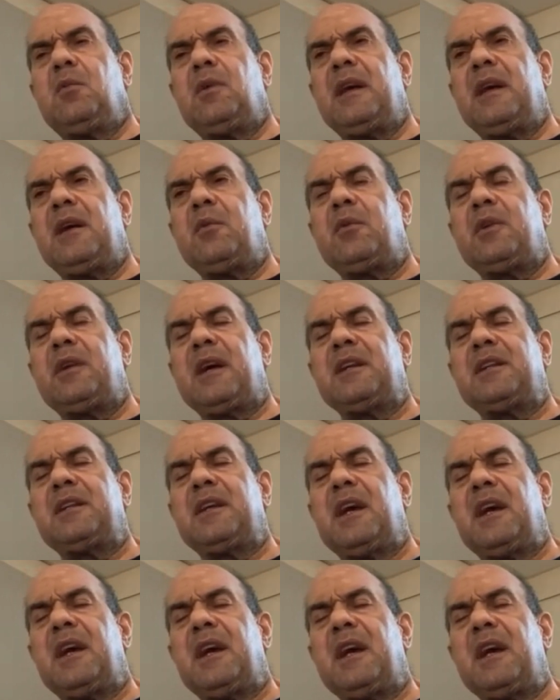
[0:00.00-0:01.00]
what I would
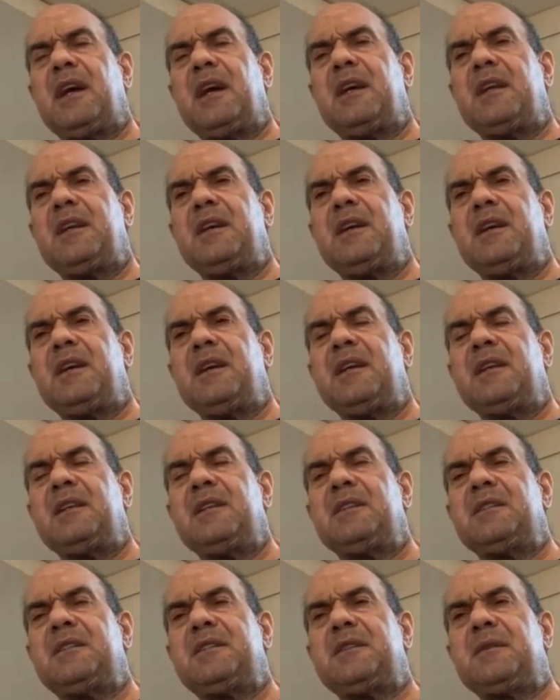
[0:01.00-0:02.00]
like to add
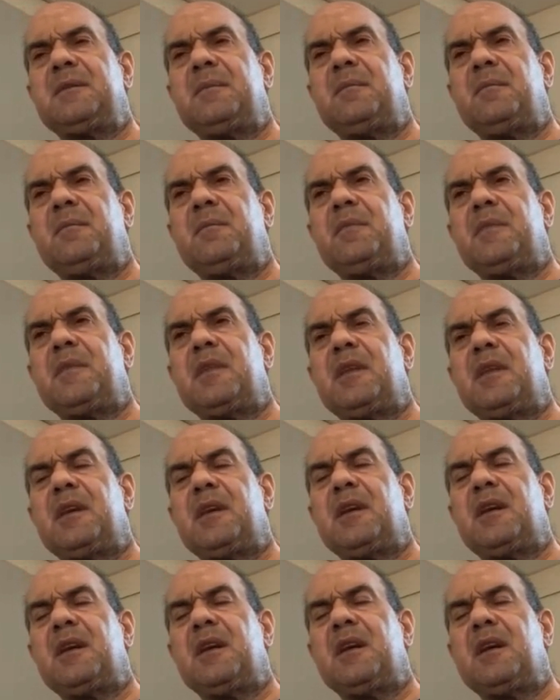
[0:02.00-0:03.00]
is,
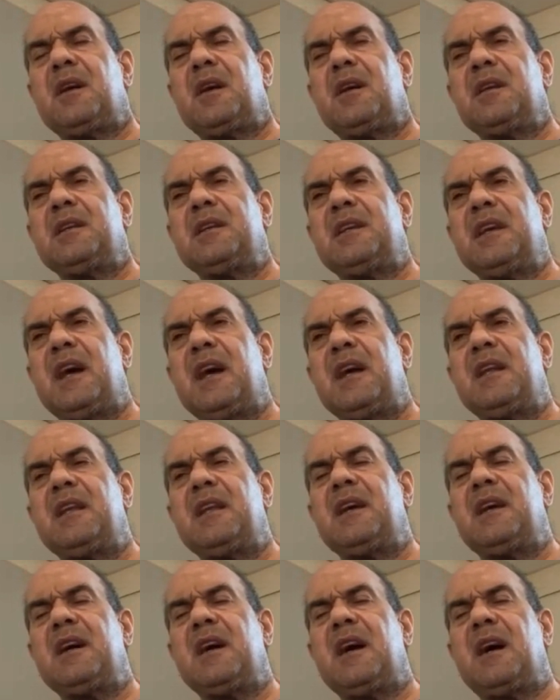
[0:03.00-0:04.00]

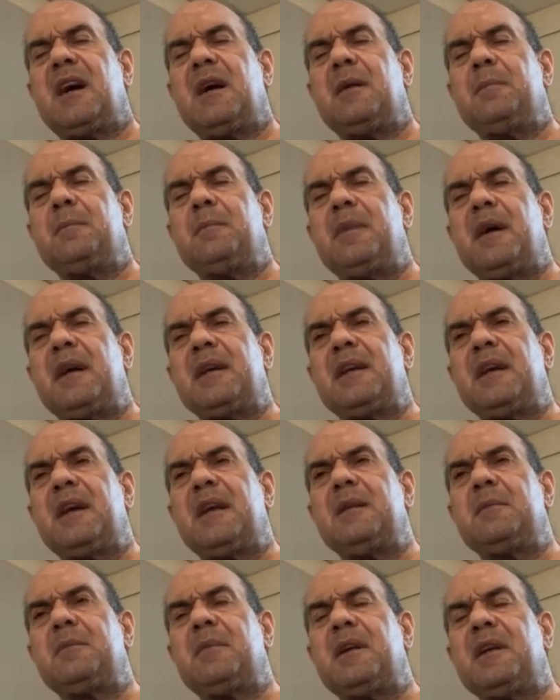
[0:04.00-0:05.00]
again, I'm begging
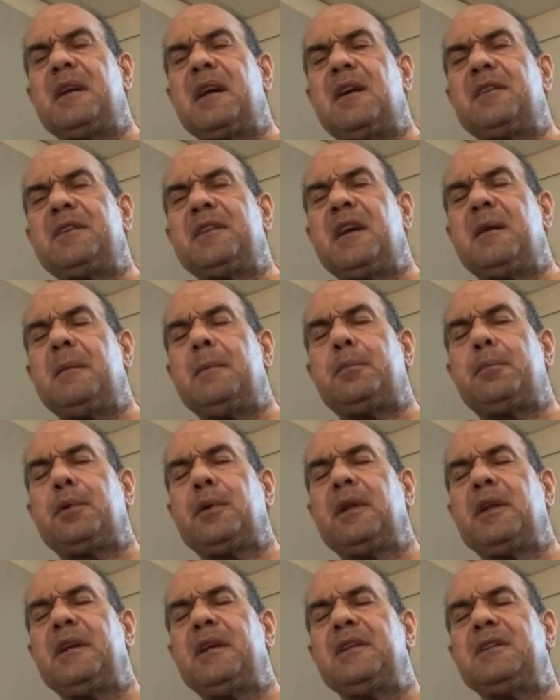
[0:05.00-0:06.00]
anybody out there,
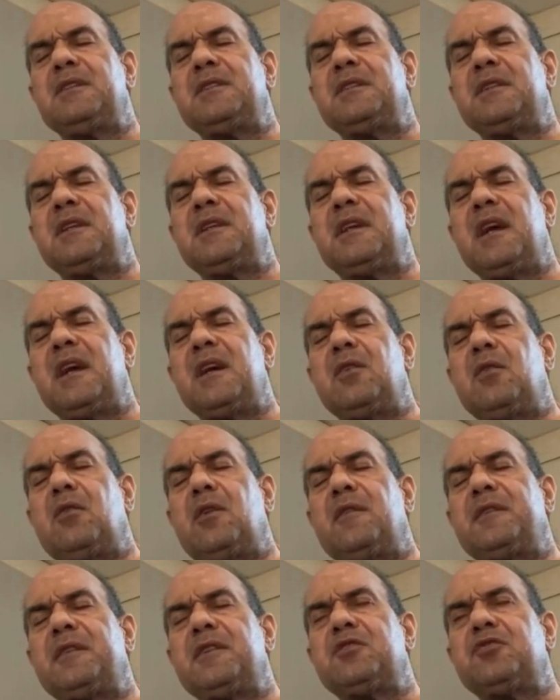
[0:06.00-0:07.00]
please
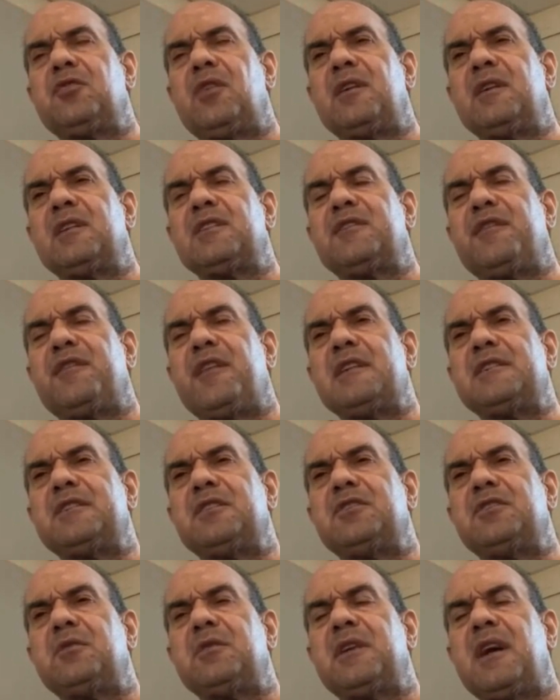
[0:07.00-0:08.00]
get off this drug
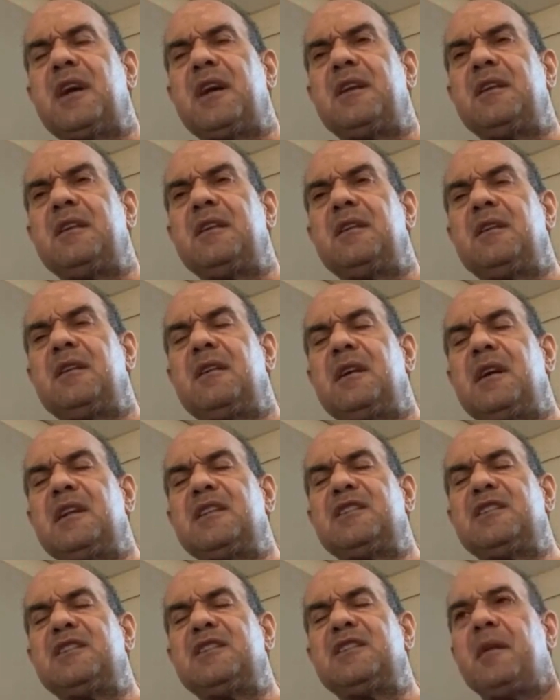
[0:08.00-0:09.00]
as fast as you
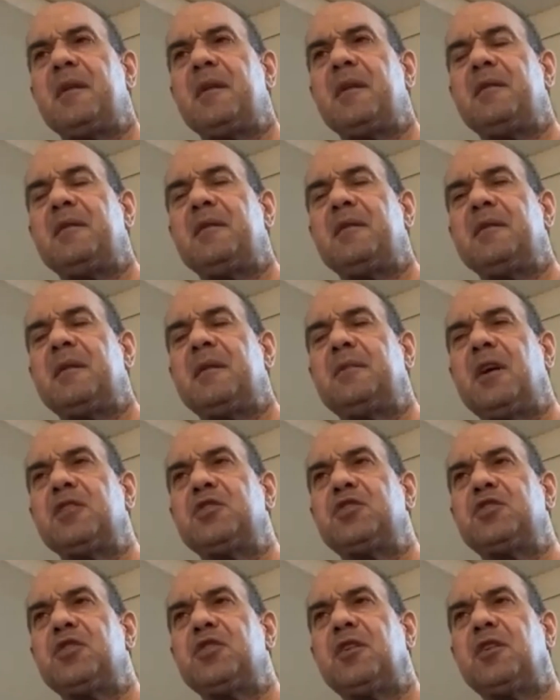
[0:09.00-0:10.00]
can. Be on top of
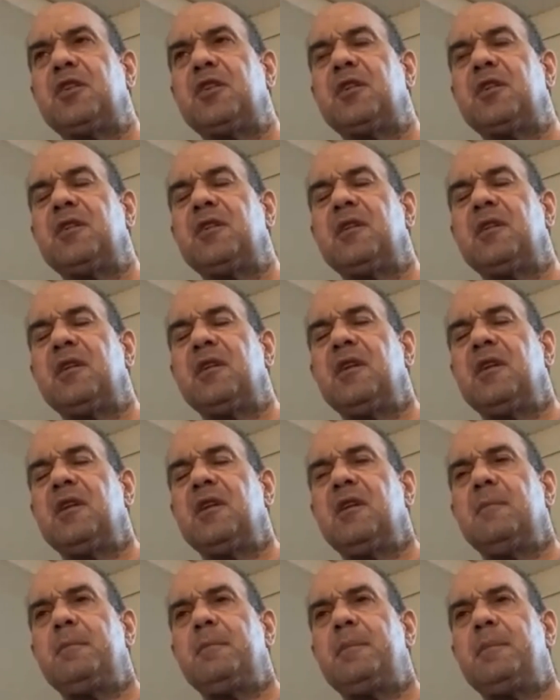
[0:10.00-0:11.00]
the, the blood
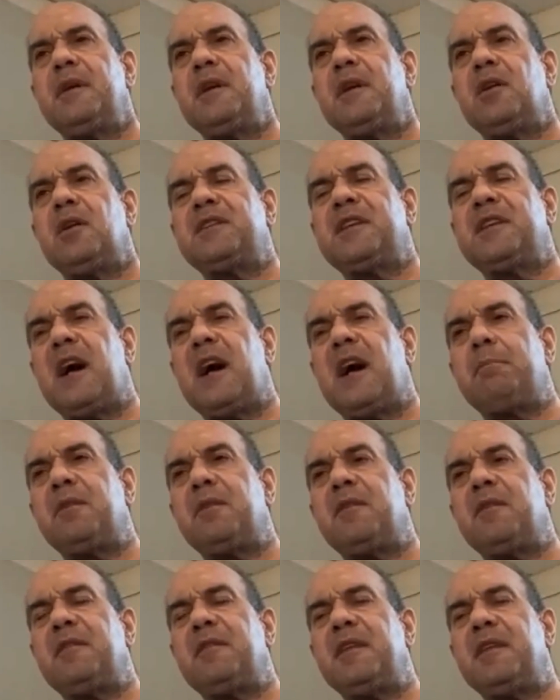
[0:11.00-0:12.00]
sugar. Be
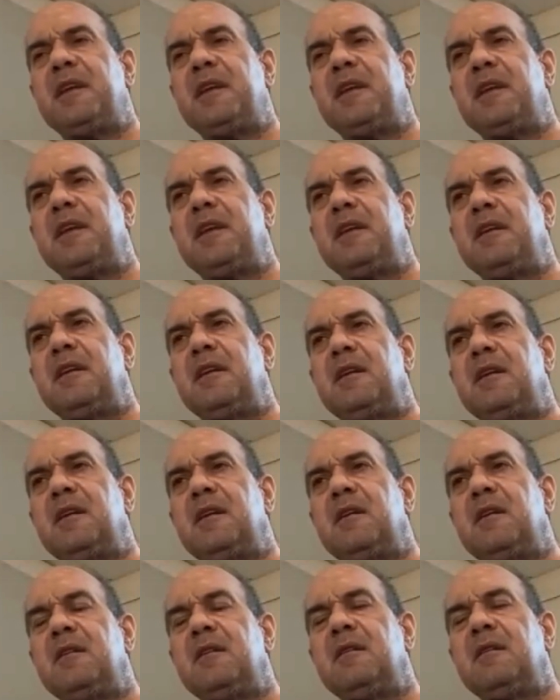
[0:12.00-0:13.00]
on top of
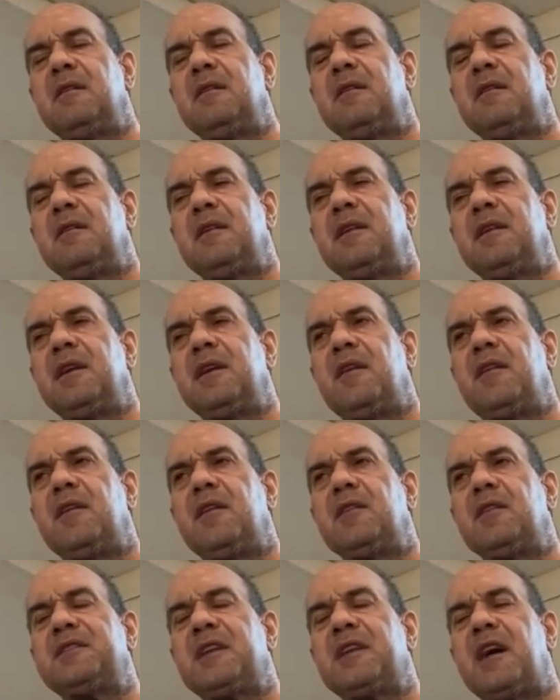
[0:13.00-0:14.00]
the, the
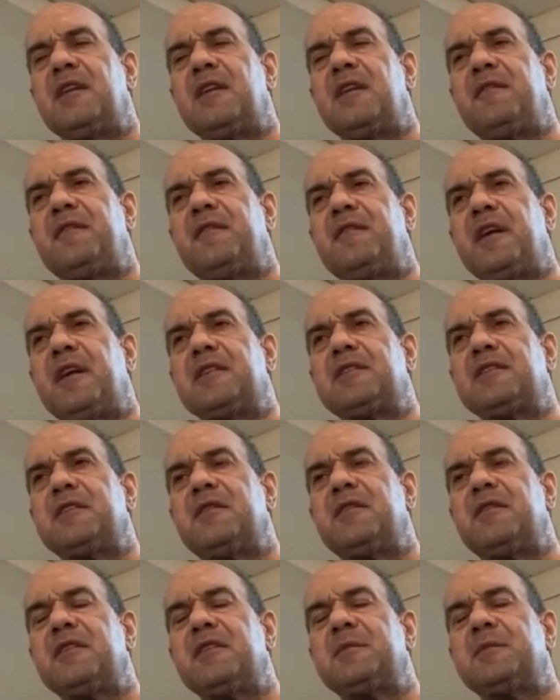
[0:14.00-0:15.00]
other side effects
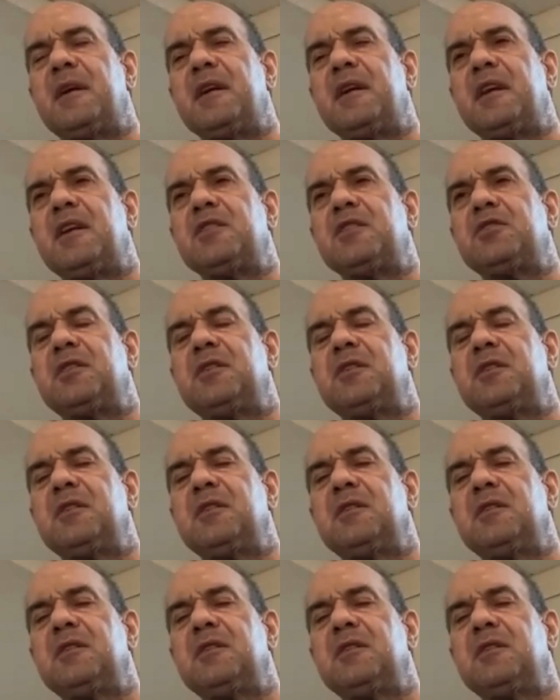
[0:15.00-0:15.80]
of this medication.